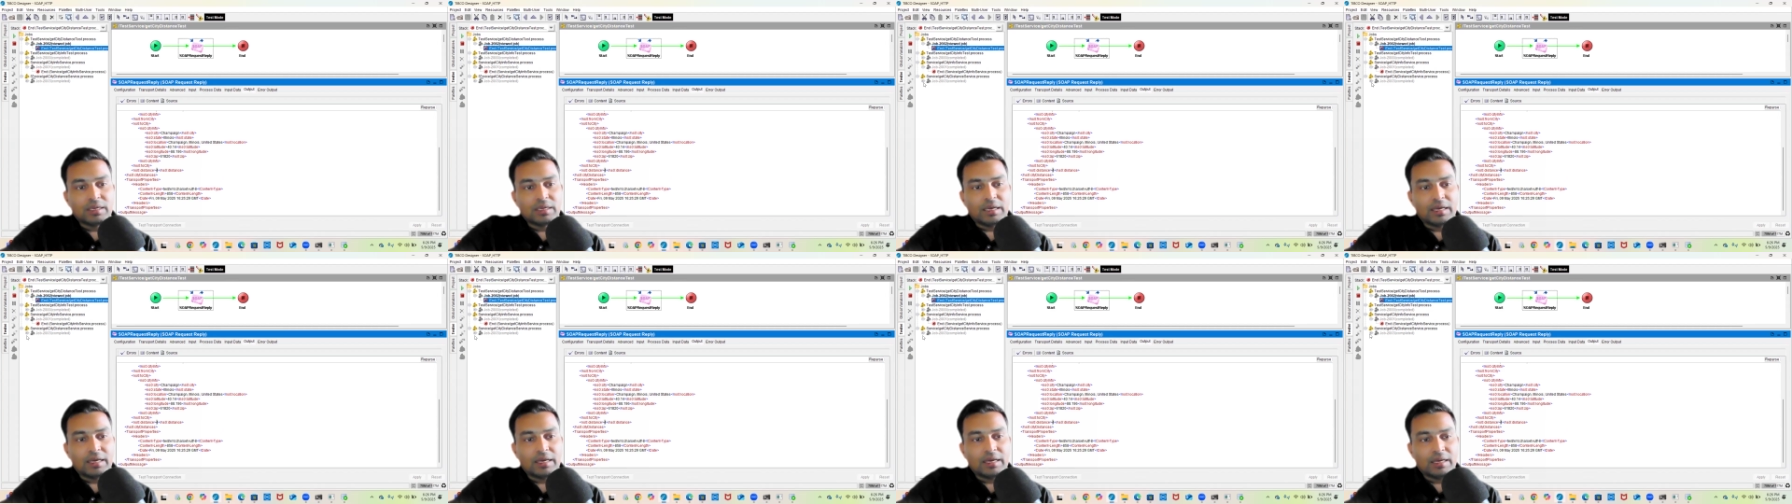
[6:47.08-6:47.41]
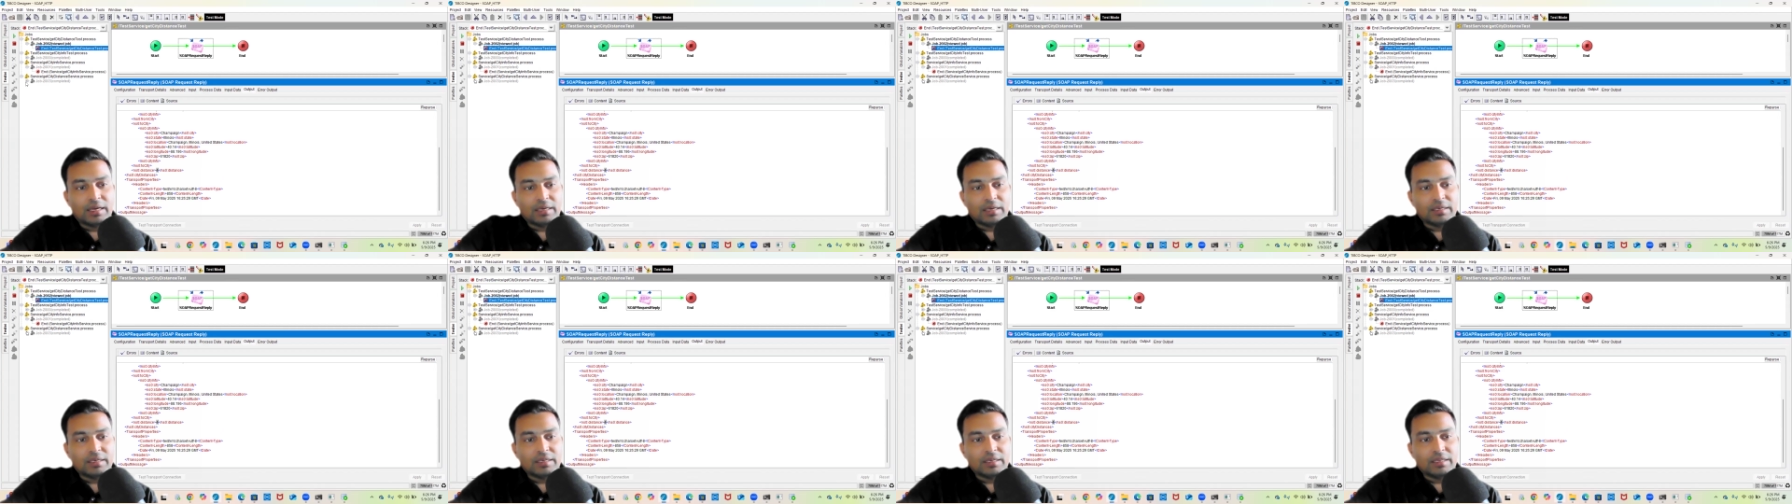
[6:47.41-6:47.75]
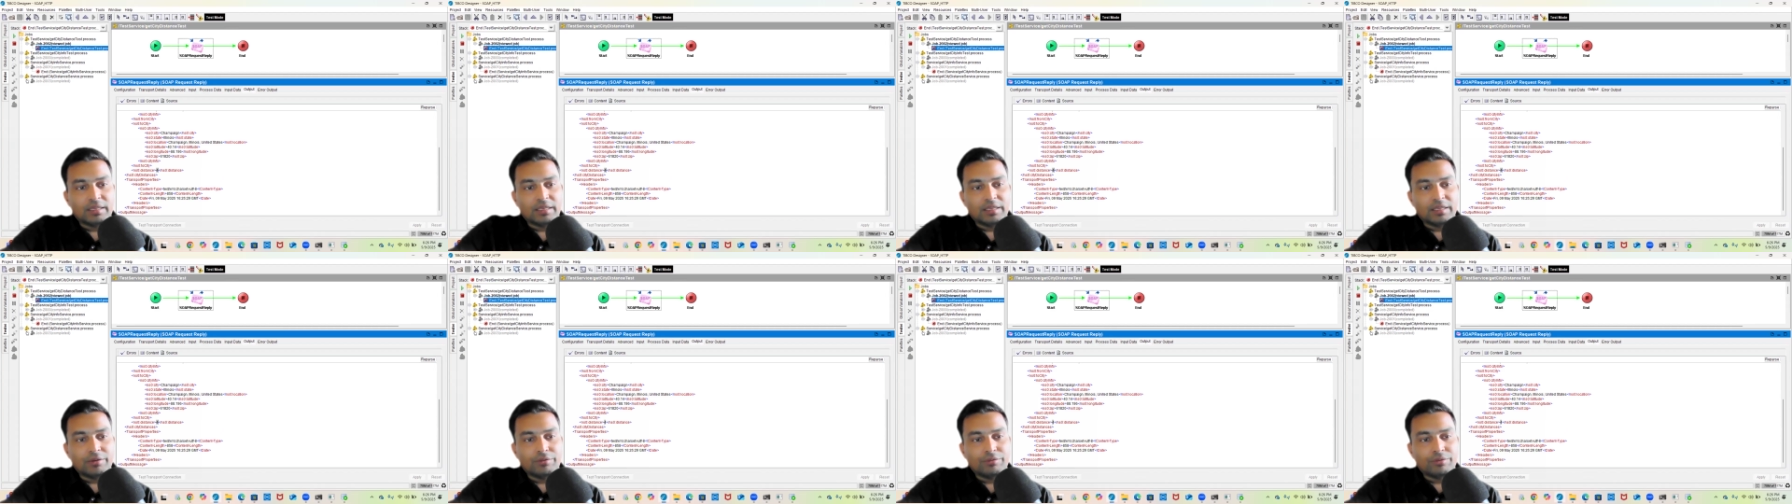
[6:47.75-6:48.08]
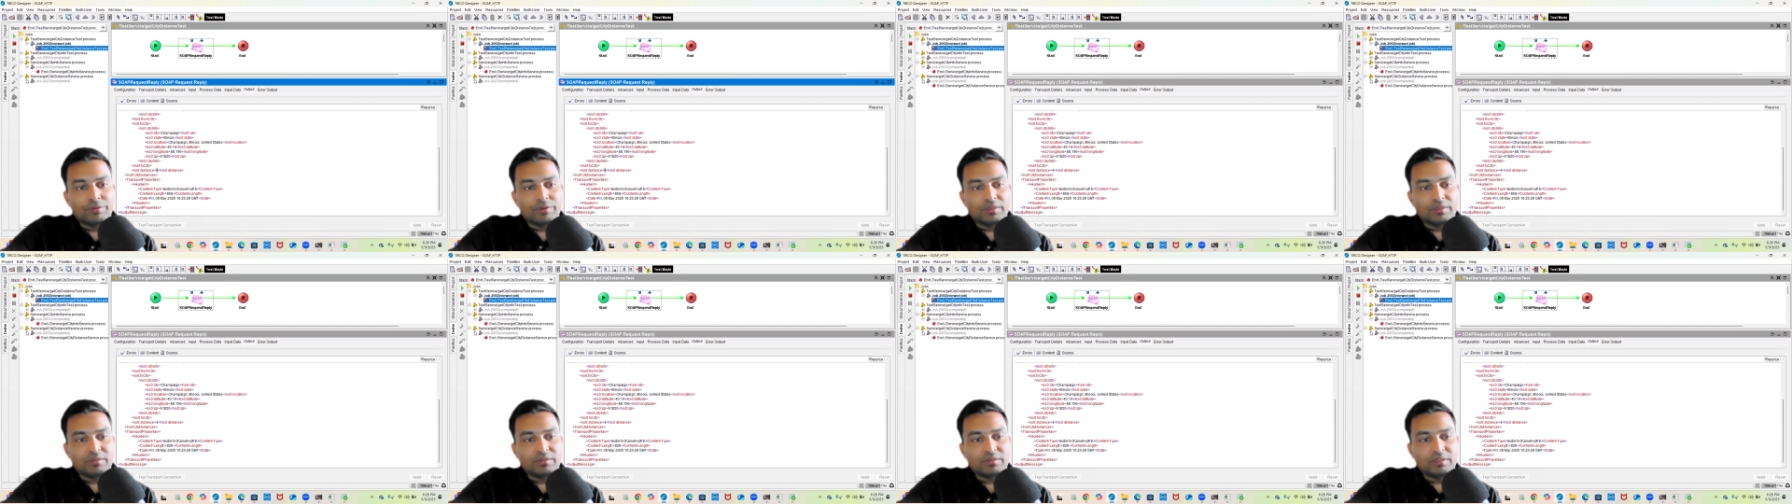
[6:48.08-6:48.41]
And
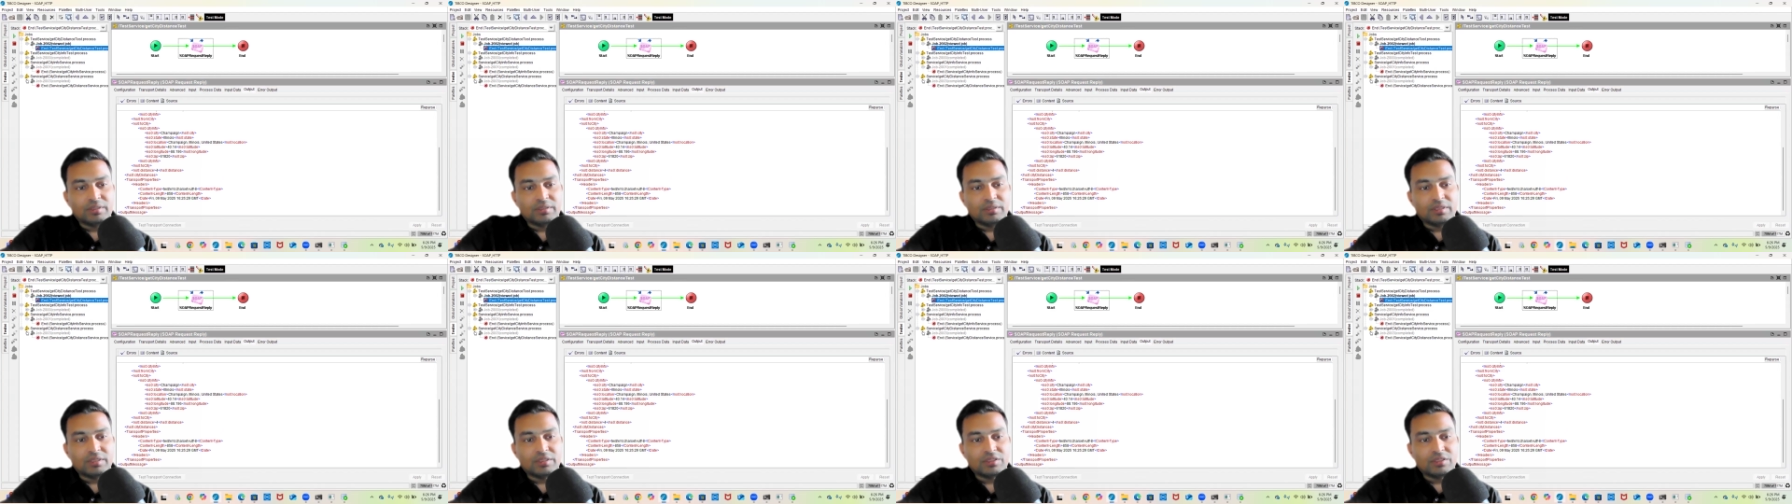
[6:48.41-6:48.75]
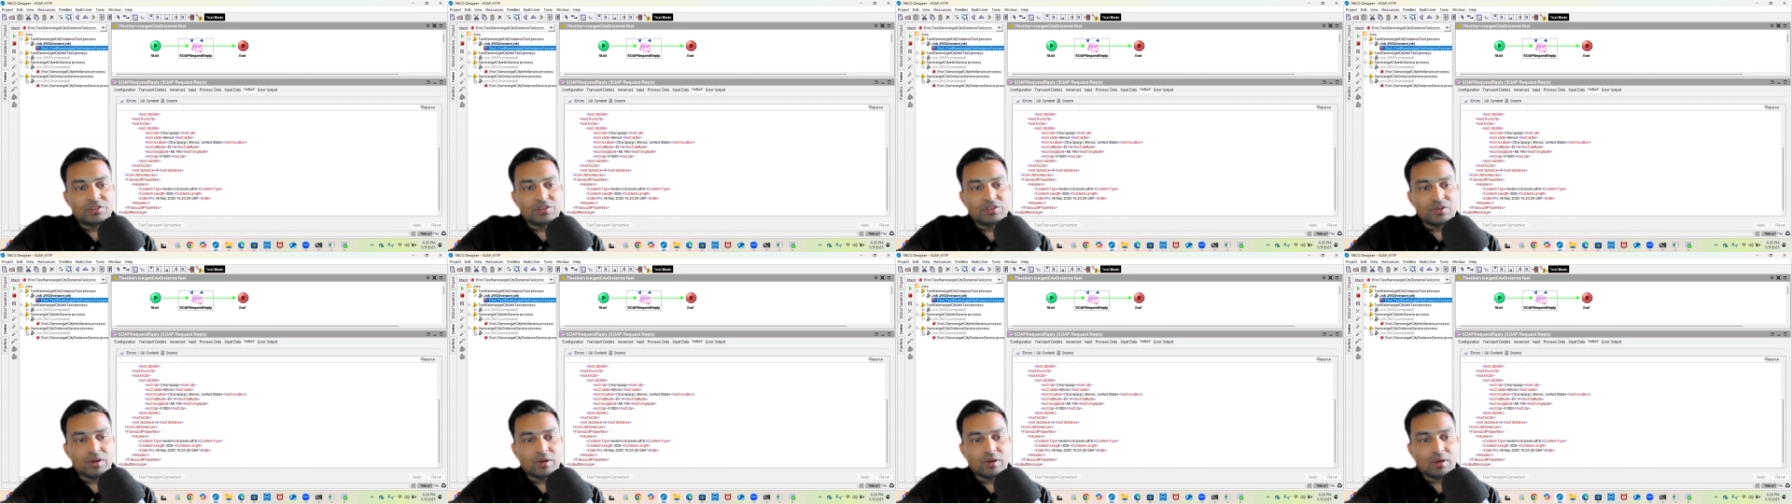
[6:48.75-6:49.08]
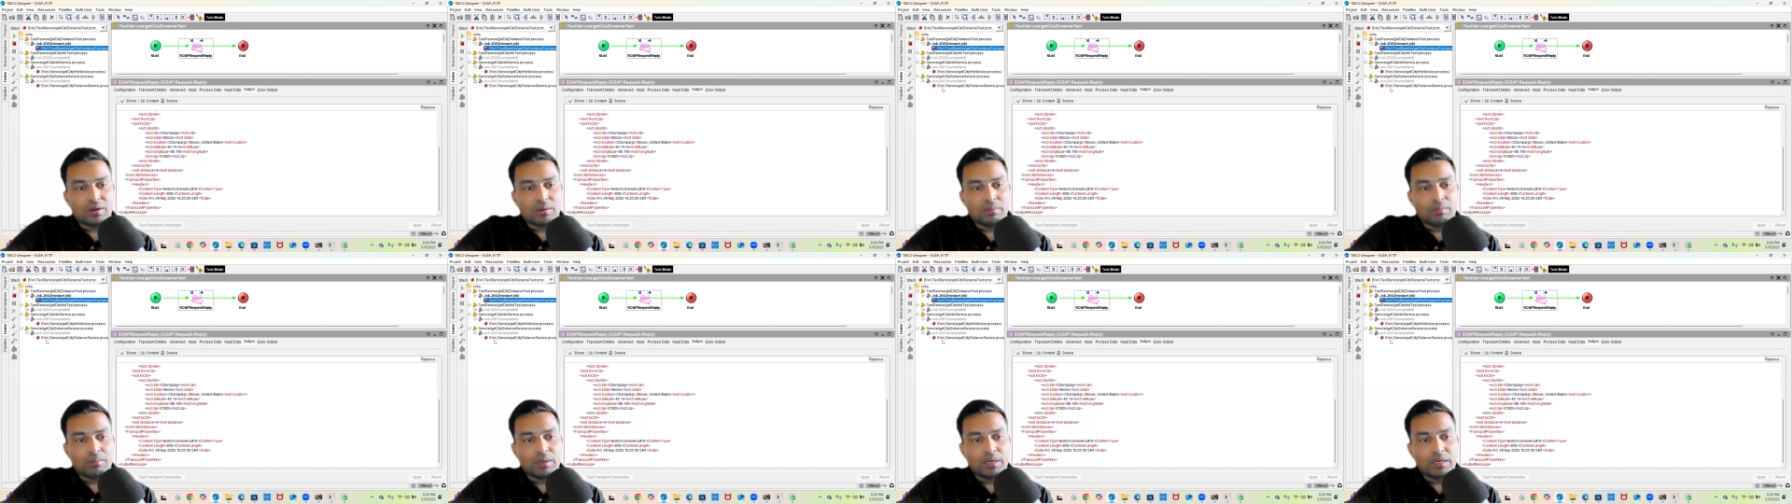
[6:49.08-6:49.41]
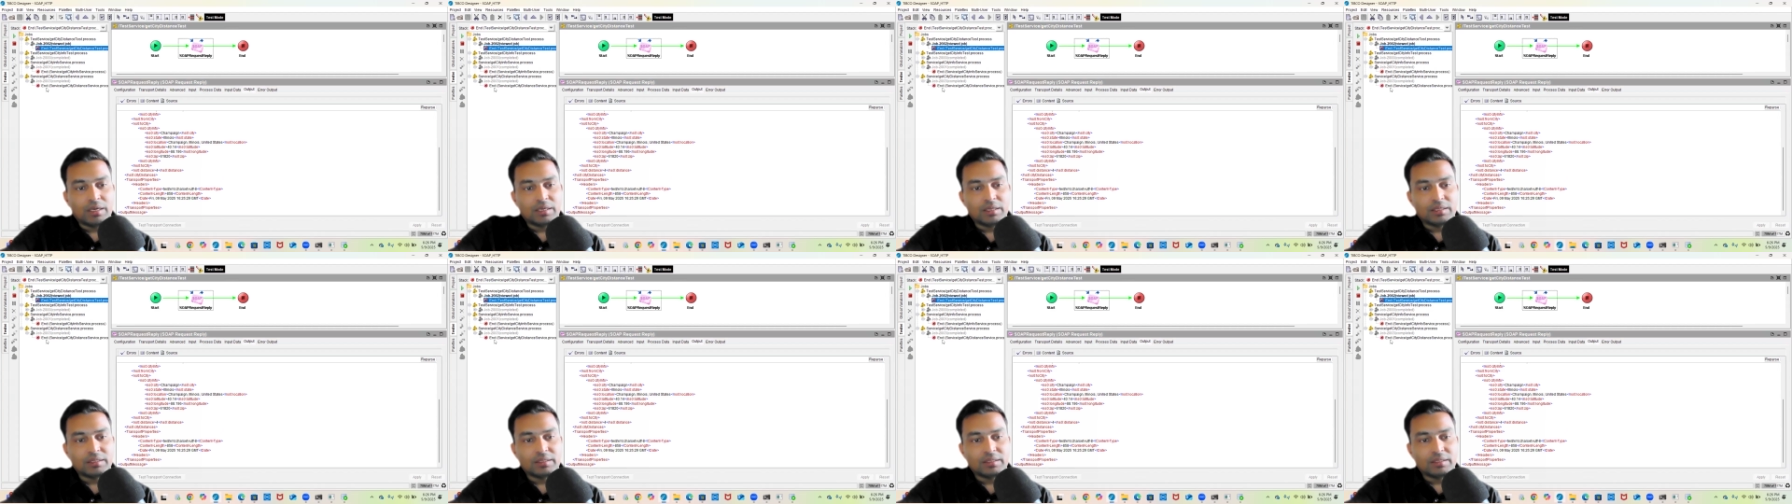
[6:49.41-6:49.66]
if we see this job,